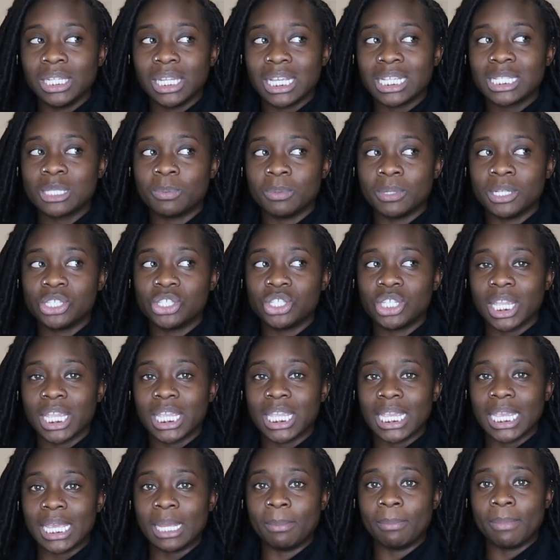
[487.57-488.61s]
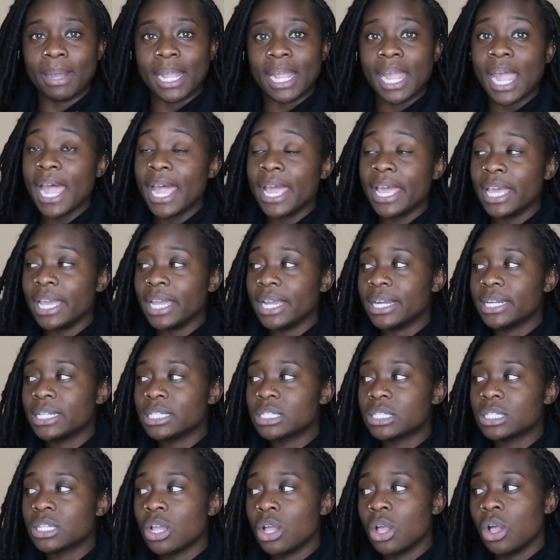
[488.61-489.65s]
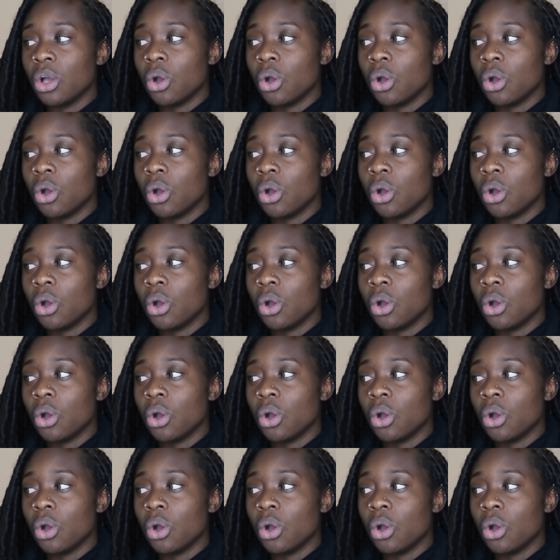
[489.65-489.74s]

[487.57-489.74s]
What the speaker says: like spinach like in my eggs,